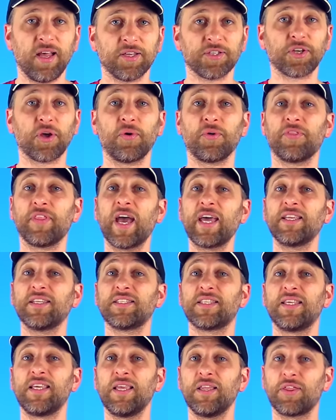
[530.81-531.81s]
So that
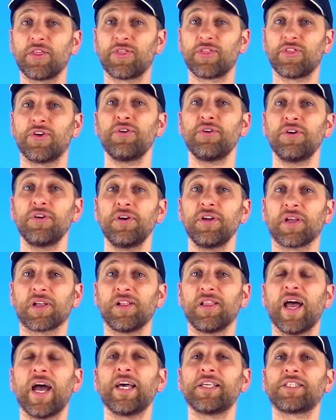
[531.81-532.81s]
is the third
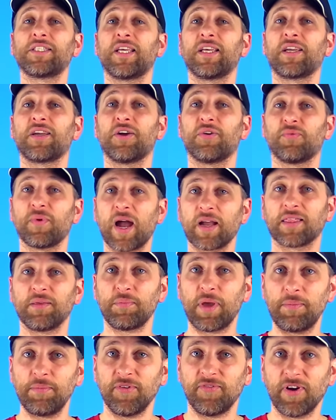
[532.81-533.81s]
classic Rock the
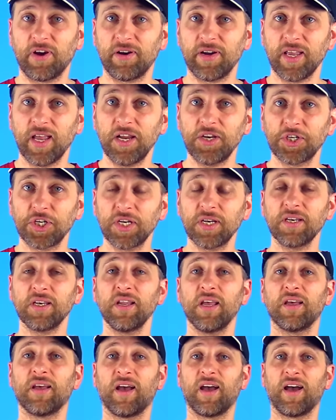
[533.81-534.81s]
Baby
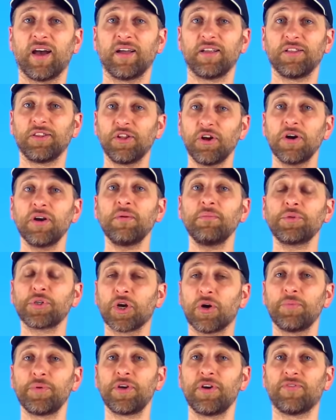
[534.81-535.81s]
variation. Uh, learn them,
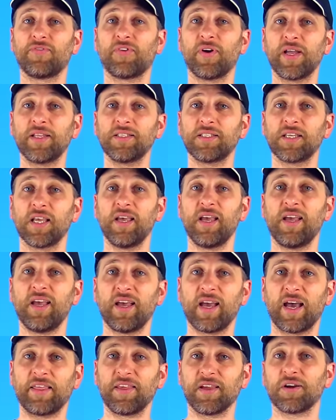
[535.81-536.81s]
show them to your friends.
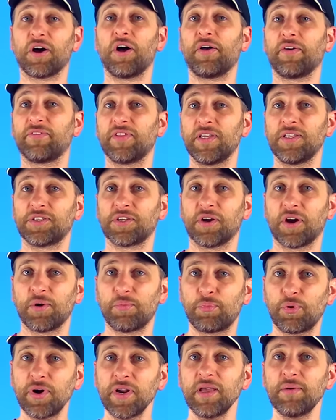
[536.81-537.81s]
I think all of these are
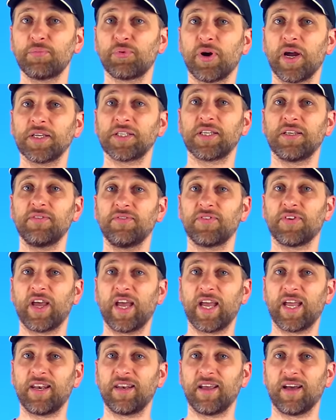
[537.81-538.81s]
pretty impressive,
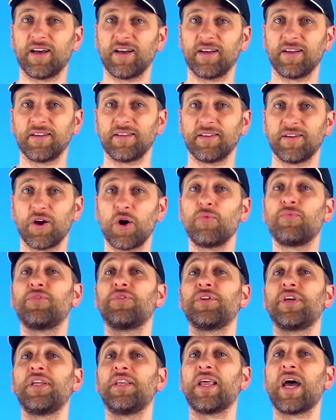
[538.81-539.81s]
and uh,
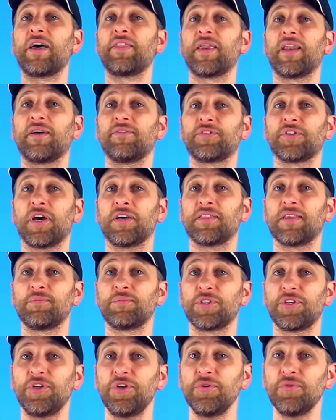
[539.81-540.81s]
hopefully now that I've taught them
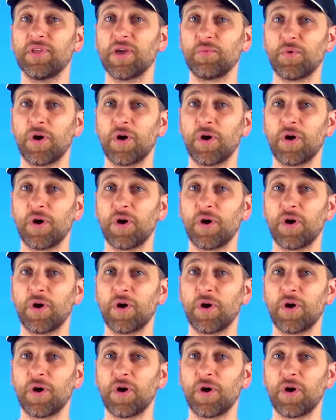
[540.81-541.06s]
to you, they